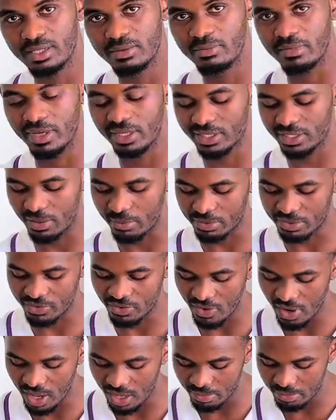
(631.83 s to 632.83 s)
make
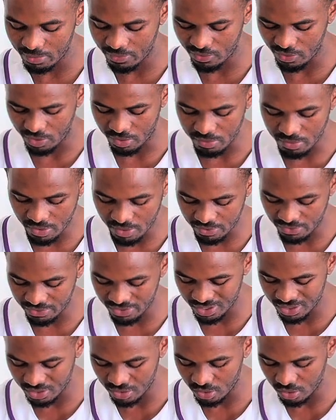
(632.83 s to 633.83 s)
subscribe for more
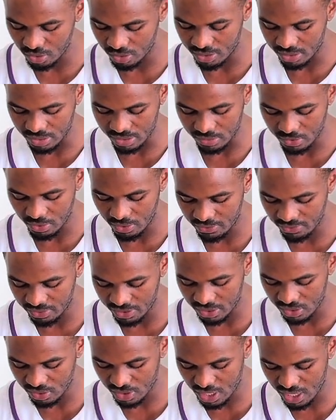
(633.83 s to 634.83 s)
video. There is more
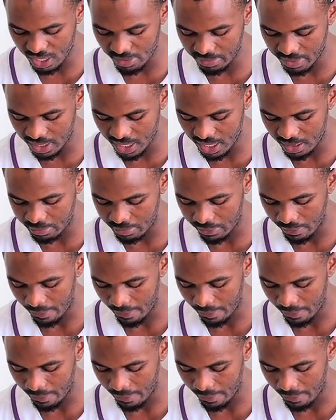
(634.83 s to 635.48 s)
video coming up.